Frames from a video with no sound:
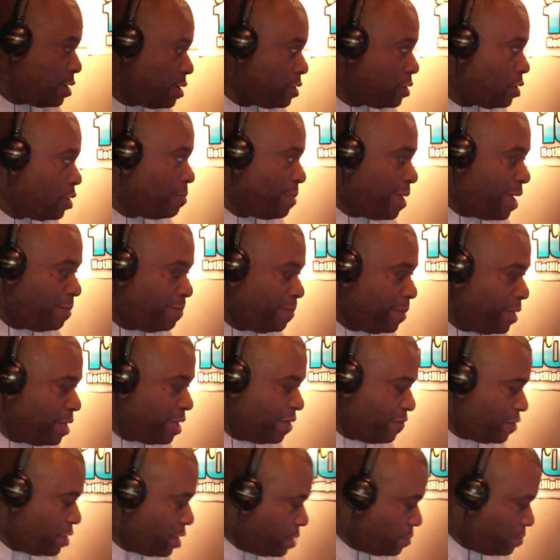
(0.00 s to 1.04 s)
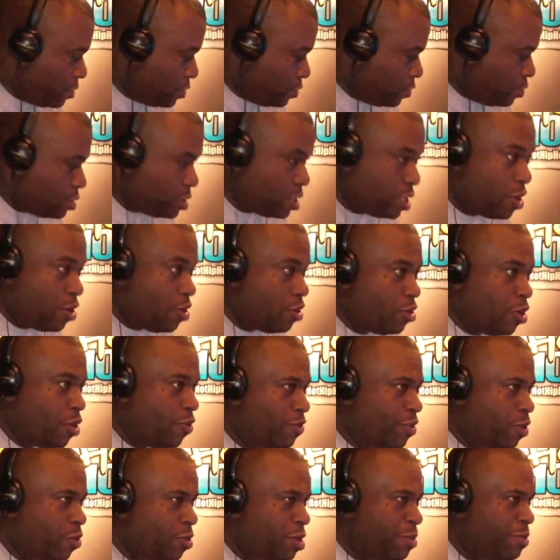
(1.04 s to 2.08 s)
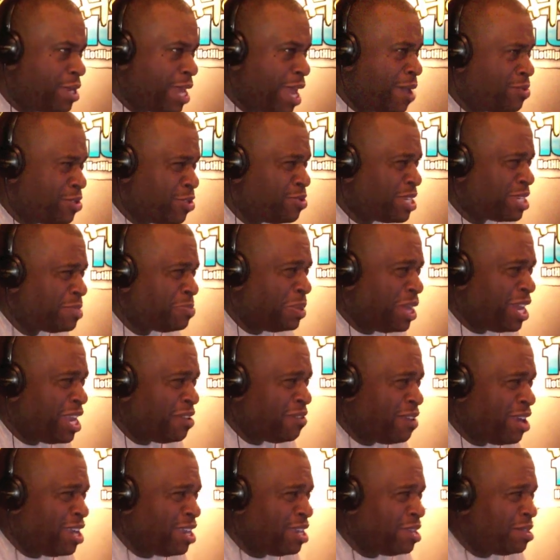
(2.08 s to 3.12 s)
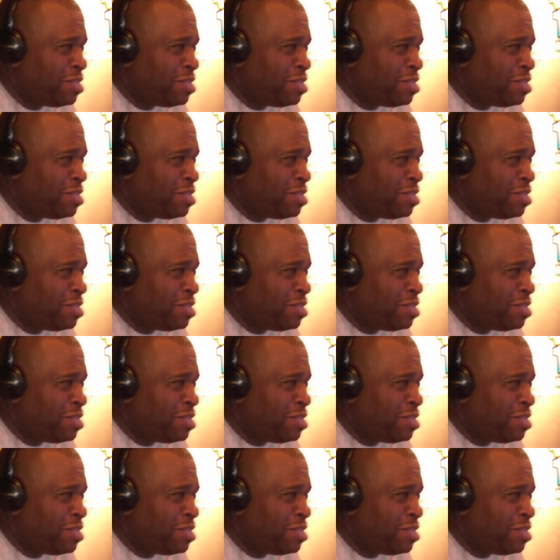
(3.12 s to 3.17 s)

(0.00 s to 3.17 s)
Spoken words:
you might be giving up dudes and going over to women. That was you just playing, right?